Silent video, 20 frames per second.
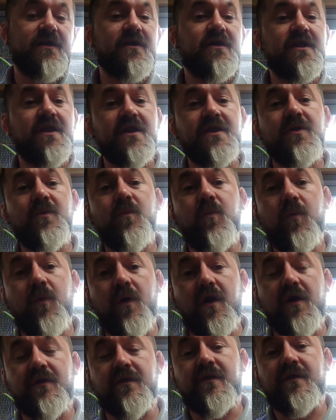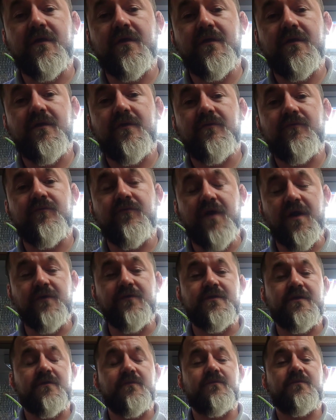and only one
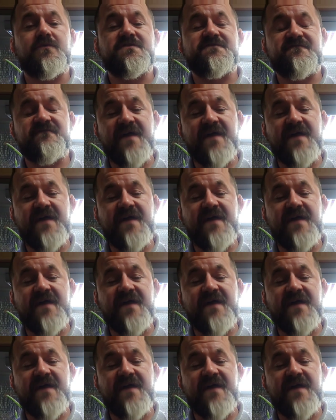rodent was